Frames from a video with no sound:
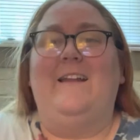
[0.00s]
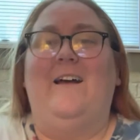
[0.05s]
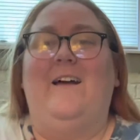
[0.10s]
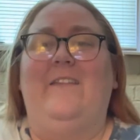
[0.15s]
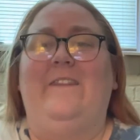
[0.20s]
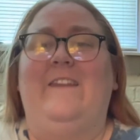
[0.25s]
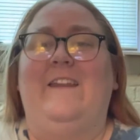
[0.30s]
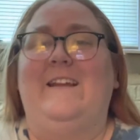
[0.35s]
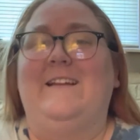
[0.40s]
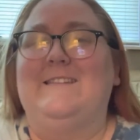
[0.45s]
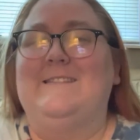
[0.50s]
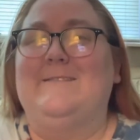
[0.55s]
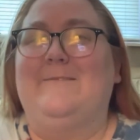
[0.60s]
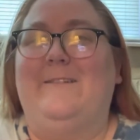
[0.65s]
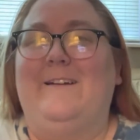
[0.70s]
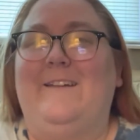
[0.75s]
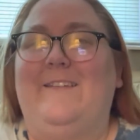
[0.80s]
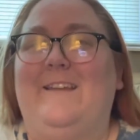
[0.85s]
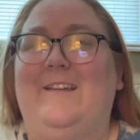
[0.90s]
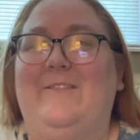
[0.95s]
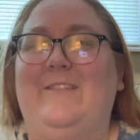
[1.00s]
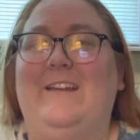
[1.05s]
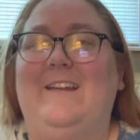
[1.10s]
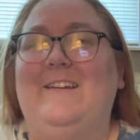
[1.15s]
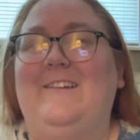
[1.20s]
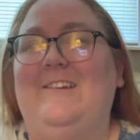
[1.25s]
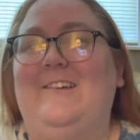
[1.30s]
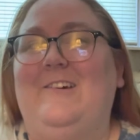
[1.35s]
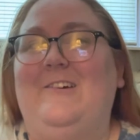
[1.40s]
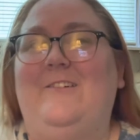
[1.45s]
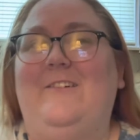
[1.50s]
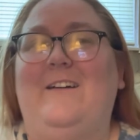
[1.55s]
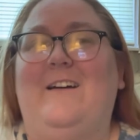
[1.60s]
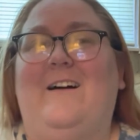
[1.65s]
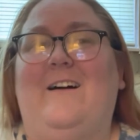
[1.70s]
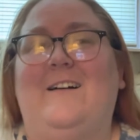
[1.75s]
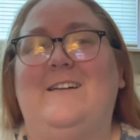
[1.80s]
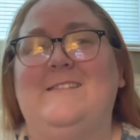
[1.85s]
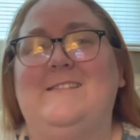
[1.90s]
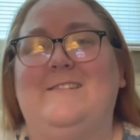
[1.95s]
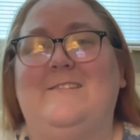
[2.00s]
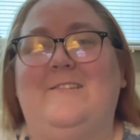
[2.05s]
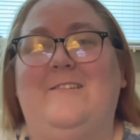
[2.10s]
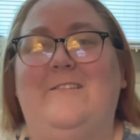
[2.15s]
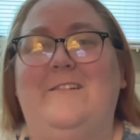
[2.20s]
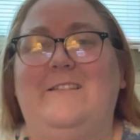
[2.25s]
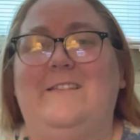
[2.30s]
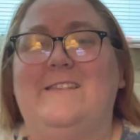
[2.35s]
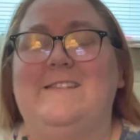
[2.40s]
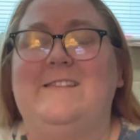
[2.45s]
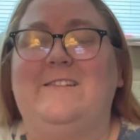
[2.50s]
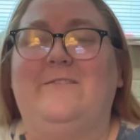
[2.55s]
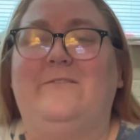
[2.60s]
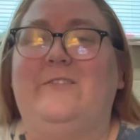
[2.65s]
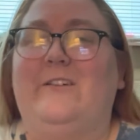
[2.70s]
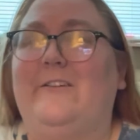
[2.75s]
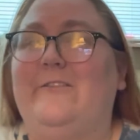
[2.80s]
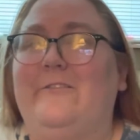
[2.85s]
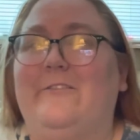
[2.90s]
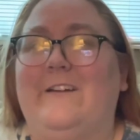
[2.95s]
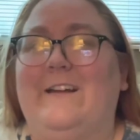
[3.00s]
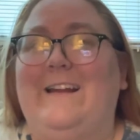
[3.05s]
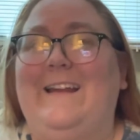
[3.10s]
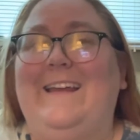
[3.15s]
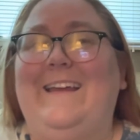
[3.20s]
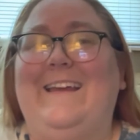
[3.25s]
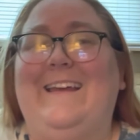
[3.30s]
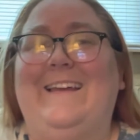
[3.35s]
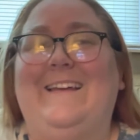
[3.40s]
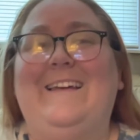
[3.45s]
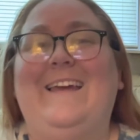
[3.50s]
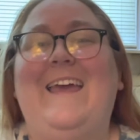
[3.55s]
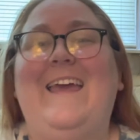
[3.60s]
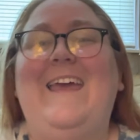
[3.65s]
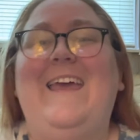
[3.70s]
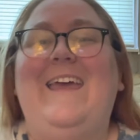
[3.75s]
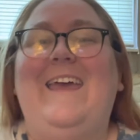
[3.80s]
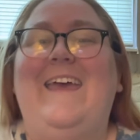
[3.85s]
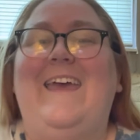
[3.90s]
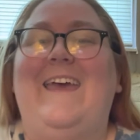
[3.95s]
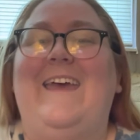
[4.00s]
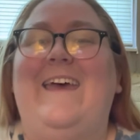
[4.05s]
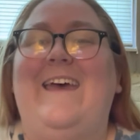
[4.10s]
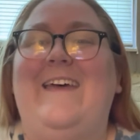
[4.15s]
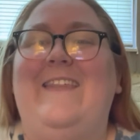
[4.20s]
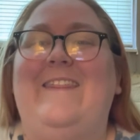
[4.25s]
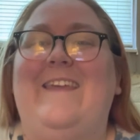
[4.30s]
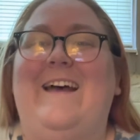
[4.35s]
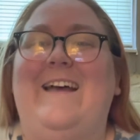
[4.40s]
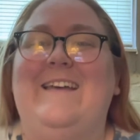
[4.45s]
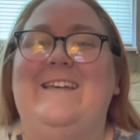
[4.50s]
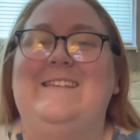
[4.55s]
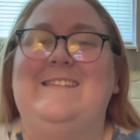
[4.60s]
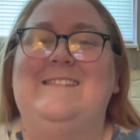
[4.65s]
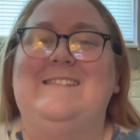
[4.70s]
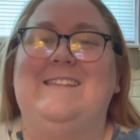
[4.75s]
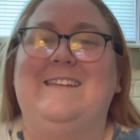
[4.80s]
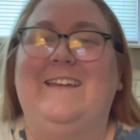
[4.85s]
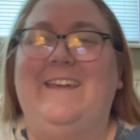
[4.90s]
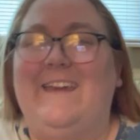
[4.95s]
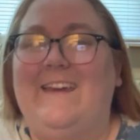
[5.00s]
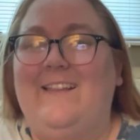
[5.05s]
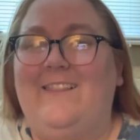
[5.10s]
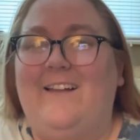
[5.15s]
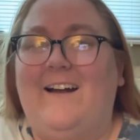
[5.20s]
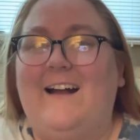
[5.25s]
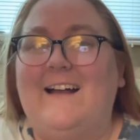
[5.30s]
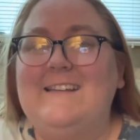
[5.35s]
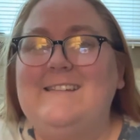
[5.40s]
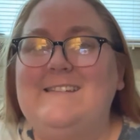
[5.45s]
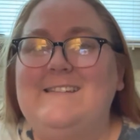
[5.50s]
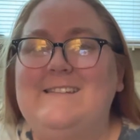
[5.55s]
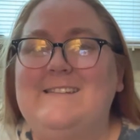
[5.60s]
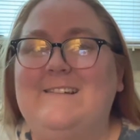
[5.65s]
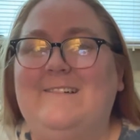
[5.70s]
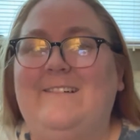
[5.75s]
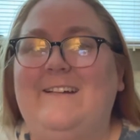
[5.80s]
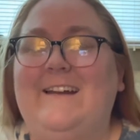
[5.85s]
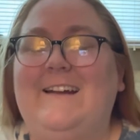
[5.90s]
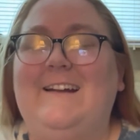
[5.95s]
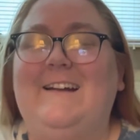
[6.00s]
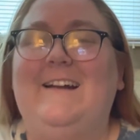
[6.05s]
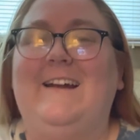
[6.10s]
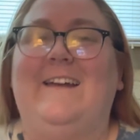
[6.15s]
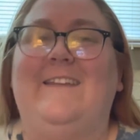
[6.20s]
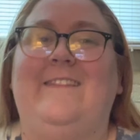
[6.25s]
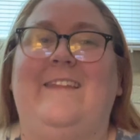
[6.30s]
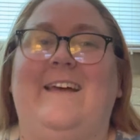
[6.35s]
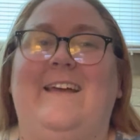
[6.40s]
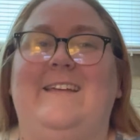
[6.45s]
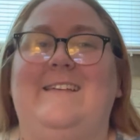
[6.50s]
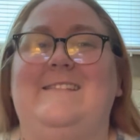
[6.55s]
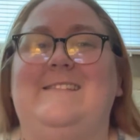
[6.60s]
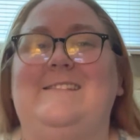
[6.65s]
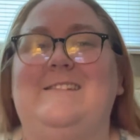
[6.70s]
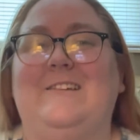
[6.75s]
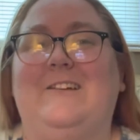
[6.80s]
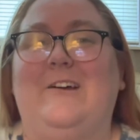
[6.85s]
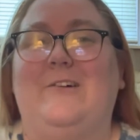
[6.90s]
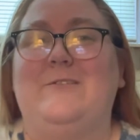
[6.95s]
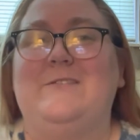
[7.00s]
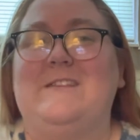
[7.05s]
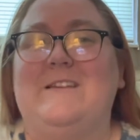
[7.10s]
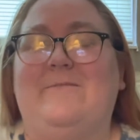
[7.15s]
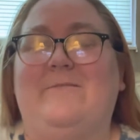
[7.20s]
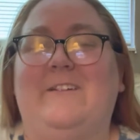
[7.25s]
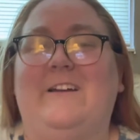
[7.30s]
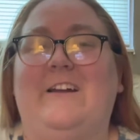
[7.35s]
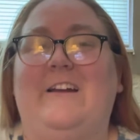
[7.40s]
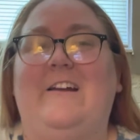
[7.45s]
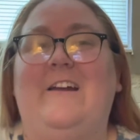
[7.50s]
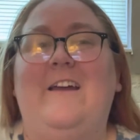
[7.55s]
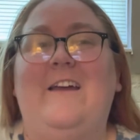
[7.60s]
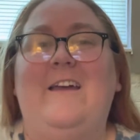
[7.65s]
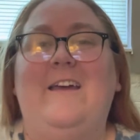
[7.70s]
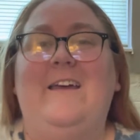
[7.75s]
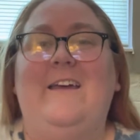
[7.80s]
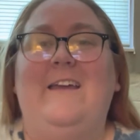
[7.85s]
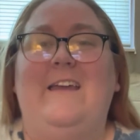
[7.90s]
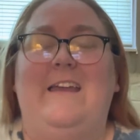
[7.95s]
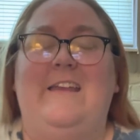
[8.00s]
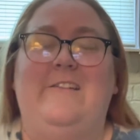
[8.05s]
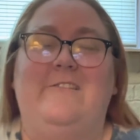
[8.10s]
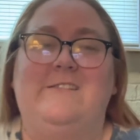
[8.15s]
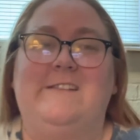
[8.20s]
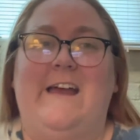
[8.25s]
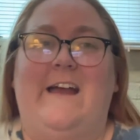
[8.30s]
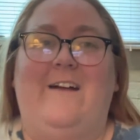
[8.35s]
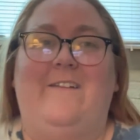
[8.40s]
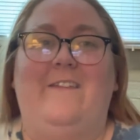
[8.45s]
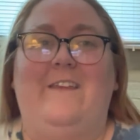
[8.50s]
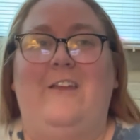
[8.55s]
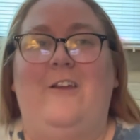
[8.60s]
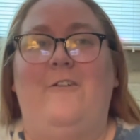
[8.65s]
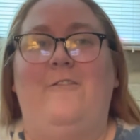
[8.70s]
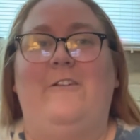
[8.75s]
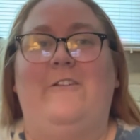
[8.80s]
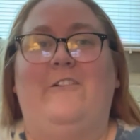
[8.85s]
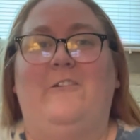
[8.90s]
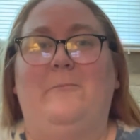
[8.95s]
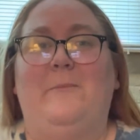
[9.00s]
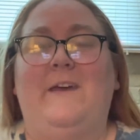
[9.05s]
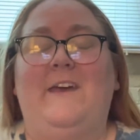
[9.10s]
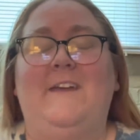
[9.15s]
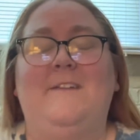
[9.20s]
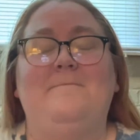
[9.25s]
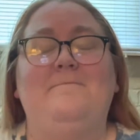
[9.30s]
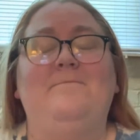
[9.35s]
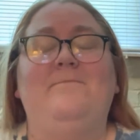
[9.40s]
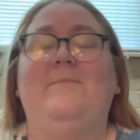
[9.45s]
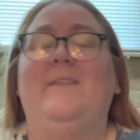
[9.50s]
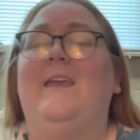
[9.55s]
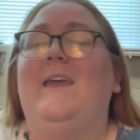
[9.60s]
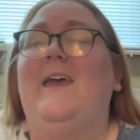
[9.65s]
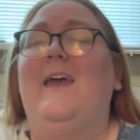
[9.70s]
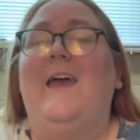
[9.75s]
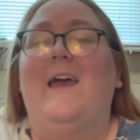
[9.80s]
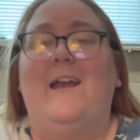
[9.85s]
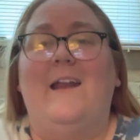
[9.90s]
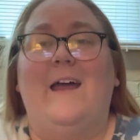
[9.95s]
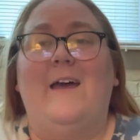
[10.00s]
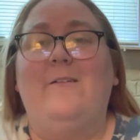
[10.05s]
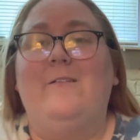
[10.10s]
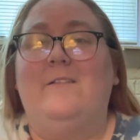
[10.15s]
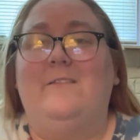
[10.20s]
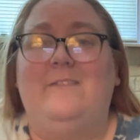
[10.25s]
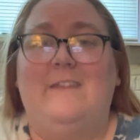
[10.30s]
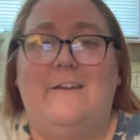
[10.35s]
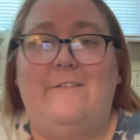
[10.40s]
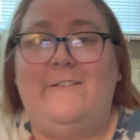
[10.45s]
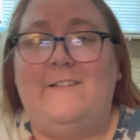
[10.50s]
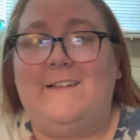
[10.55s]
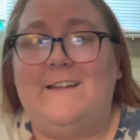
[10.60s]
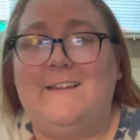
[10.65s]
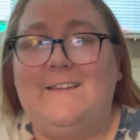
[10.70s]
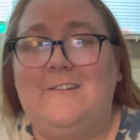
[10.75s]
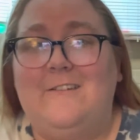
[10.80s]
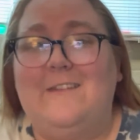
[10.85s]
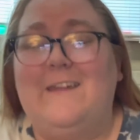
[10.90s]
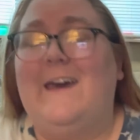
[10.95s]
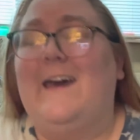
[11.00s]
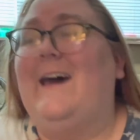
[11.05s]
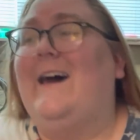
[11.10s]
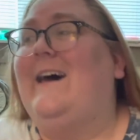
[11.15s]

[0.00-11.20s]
The next square that I'm going to do also doesn't involve reading, and that is the Get Lost Square, and that is to go somewhere in your town that you have never been, and I will definitely do that.